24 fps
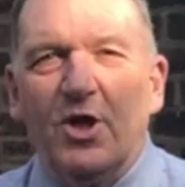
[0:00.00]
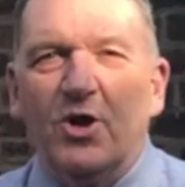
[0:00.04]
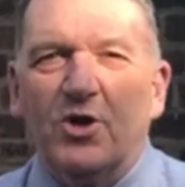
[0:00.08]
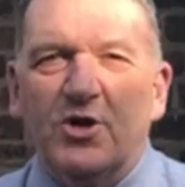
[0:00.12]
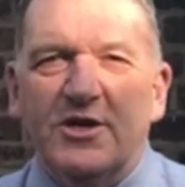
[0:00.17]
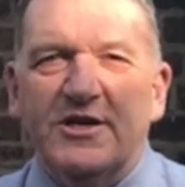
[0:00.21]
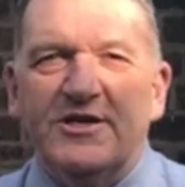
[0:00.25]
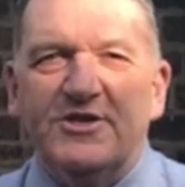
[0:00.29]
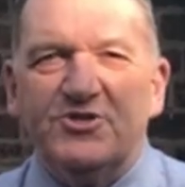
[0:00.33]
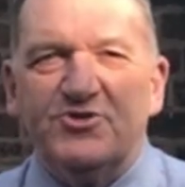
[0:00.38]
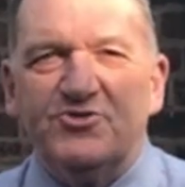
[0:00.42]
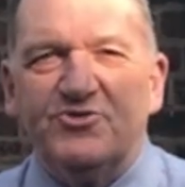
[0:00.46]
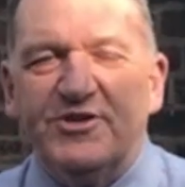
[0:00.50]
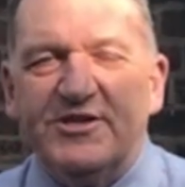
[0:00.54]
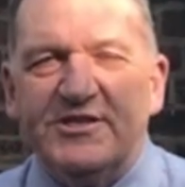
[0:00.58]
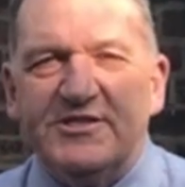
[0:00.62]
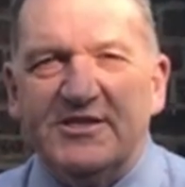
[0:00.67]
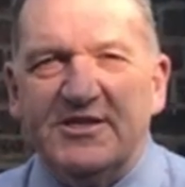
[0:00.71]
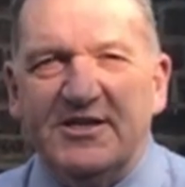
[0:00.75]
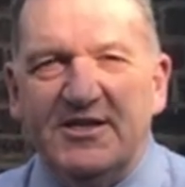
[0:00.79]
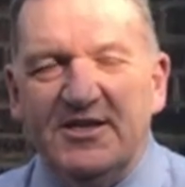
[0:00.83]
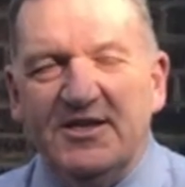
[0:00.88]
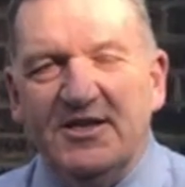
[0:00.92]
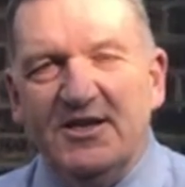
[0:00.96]
Lockley
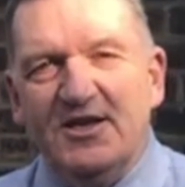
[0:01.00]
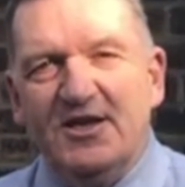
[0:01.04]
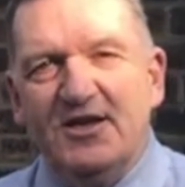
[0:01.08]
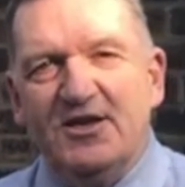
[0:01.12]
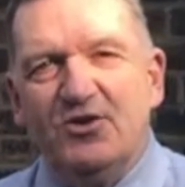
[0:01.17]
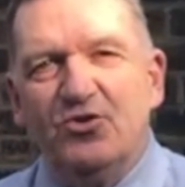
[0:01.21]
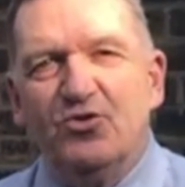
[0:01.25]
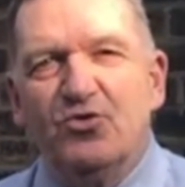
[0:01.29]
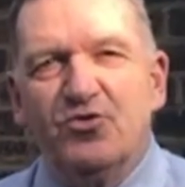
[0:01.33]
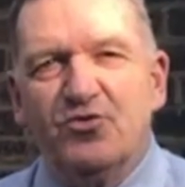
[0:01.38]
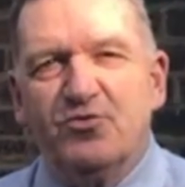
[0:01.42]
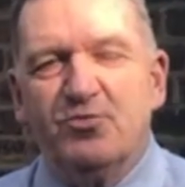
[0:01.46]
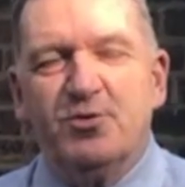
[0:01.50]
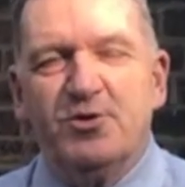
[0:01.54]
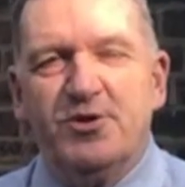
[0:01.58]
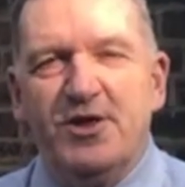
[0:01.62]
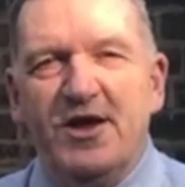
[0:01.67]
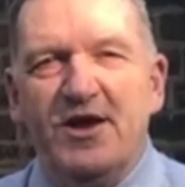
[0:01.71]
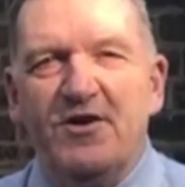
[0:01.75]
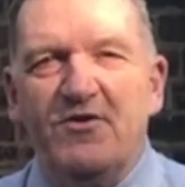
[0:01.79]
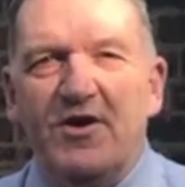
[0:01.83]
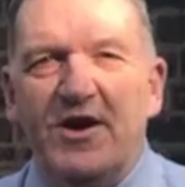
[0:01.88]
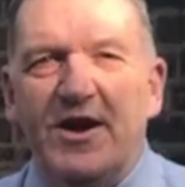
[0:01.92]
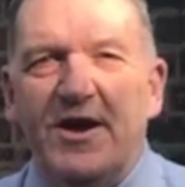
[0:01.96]
Street in the Northwood
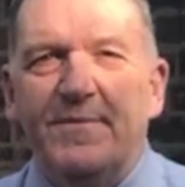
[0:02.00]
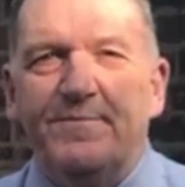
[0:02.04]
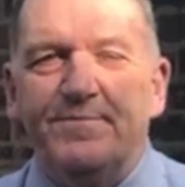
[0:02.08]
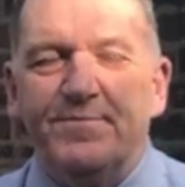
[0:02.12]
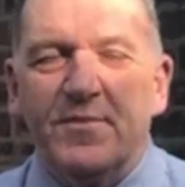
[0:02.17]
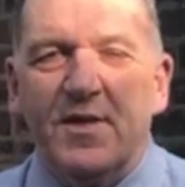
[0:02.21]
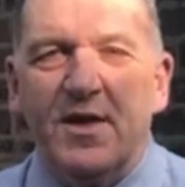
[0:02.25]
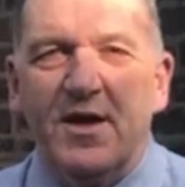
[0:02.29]
area,